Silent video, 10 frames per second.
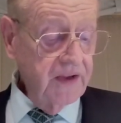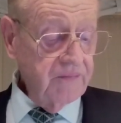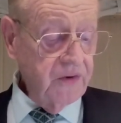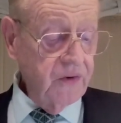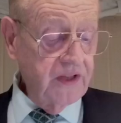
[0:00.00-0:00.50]

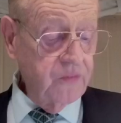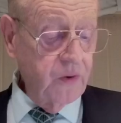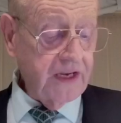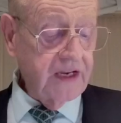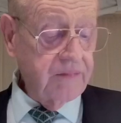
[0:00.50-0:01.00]
But when
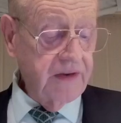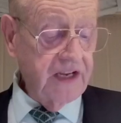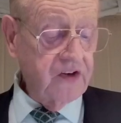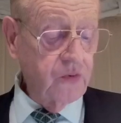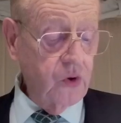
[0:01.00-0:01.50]
wicked
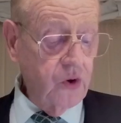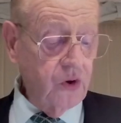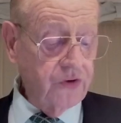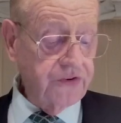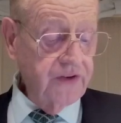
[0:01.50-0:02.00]
men
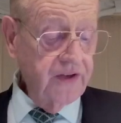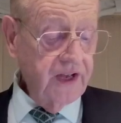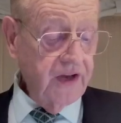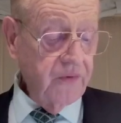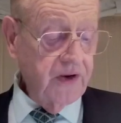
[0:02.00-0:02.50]
rules,
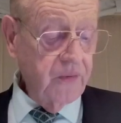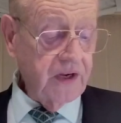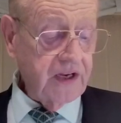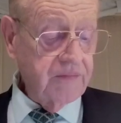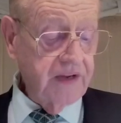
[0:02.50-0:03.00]
uh, when a
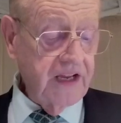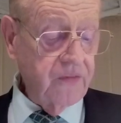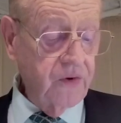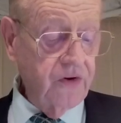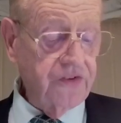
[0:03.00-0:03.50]
wicked man
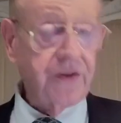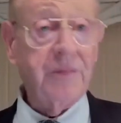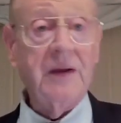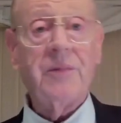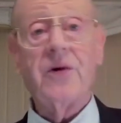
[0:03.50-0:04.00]
rules, the
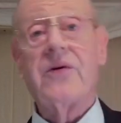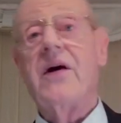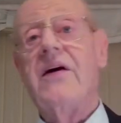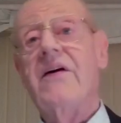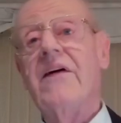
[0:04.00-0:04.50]
people
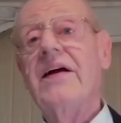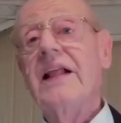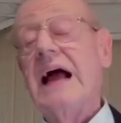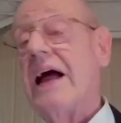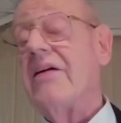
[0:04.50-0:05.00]
groan.
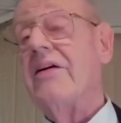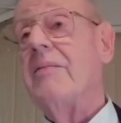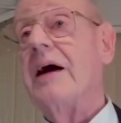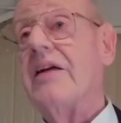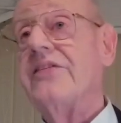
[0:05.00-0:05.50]
I don't know
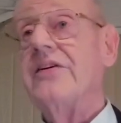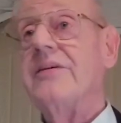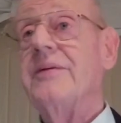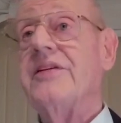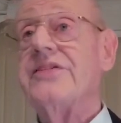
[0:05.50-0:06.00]
about you,
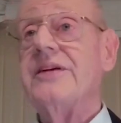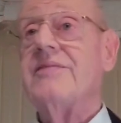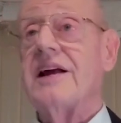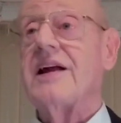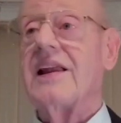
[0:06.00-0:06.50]
but it seems
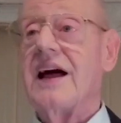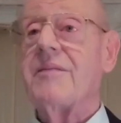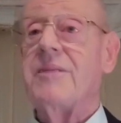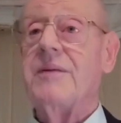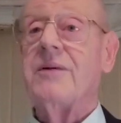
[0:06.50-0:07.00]
like a lot
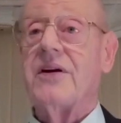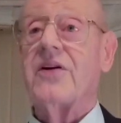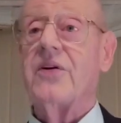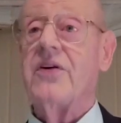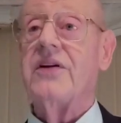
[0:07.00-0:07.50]
of people are
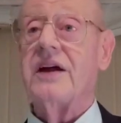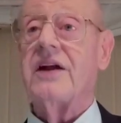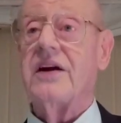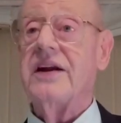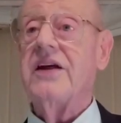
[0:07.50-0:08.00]
groaning in
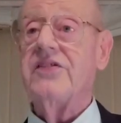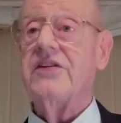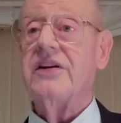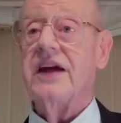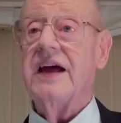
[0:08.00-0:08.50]
our nation
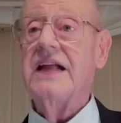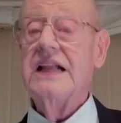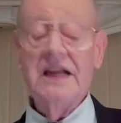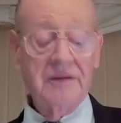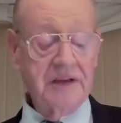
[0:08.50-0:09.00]
today
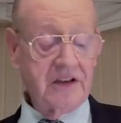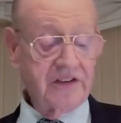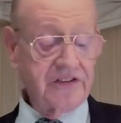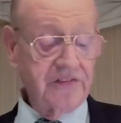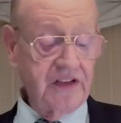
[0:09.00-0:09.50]

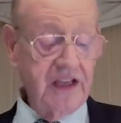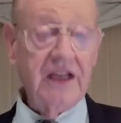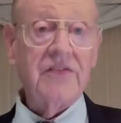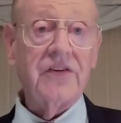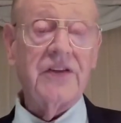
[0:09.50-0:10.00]
because of the
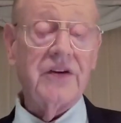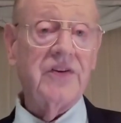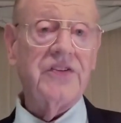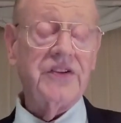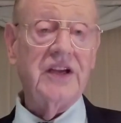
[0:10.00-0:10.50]
evil that
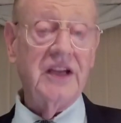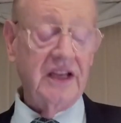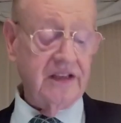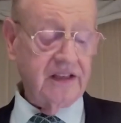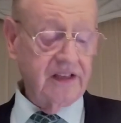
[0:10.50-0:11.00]
we see
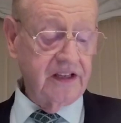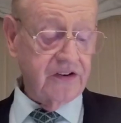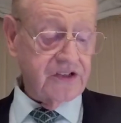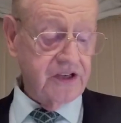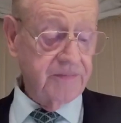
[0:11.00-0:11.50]
in the
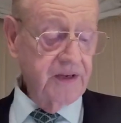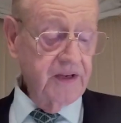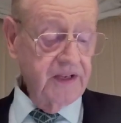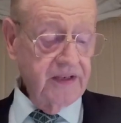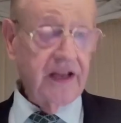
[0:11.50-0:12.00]
leadership,
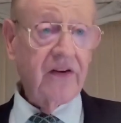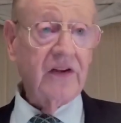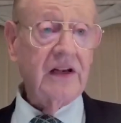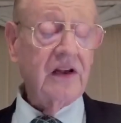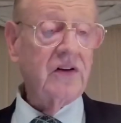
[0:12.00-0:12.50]
not
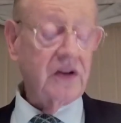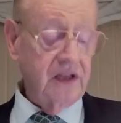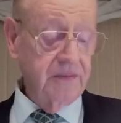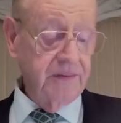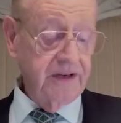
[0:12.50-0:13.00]
only
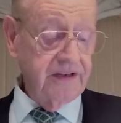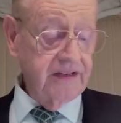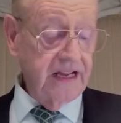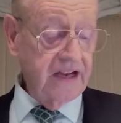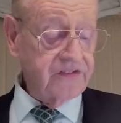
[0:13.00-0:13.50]
locally, but in the
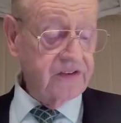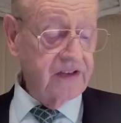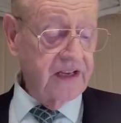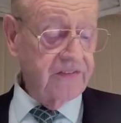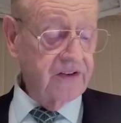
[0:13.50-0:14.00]
national
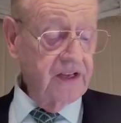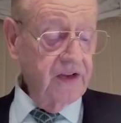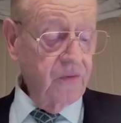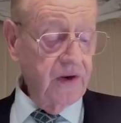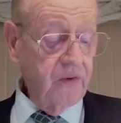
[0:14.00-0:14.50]
level.
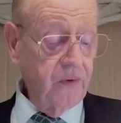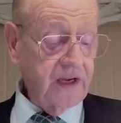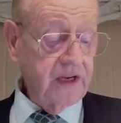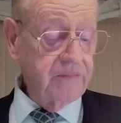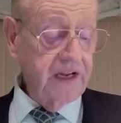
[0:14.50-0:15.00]
When a
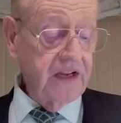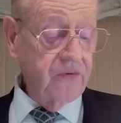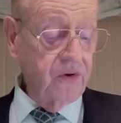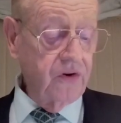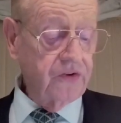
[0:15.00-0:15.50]
wicked man
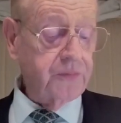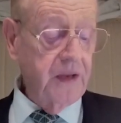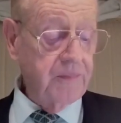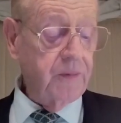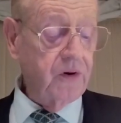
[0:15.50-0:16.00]
rules,
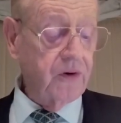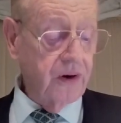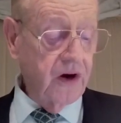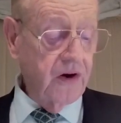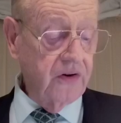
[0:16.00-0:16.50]
people
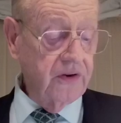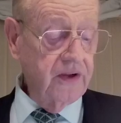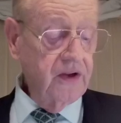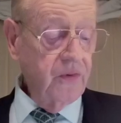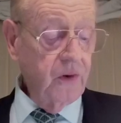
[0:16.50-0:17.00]
groan.
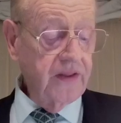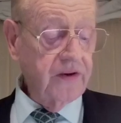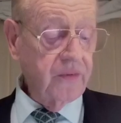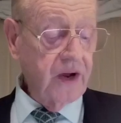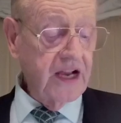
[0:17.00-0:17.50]
When
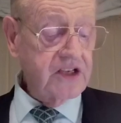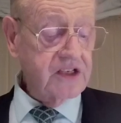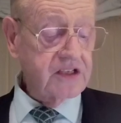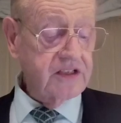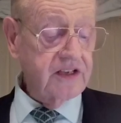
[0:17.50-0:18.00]
the
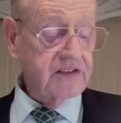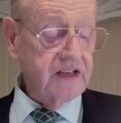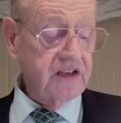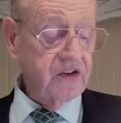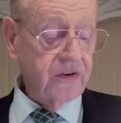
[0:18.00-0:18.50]
righteousness
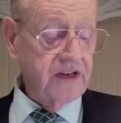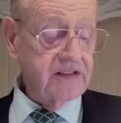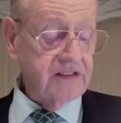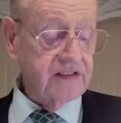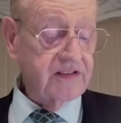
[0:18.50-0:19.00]

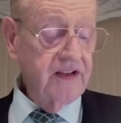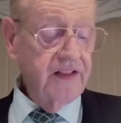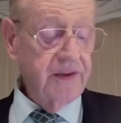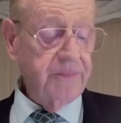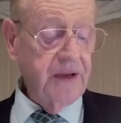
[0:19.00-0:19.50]
increases,
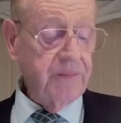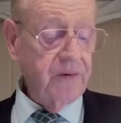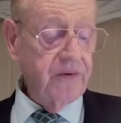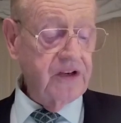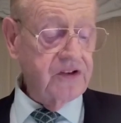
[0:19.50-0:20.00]
the
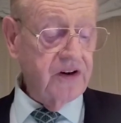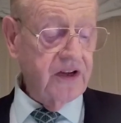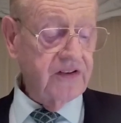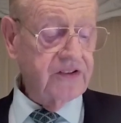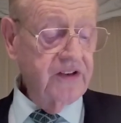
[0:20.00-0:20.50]
people rejoice.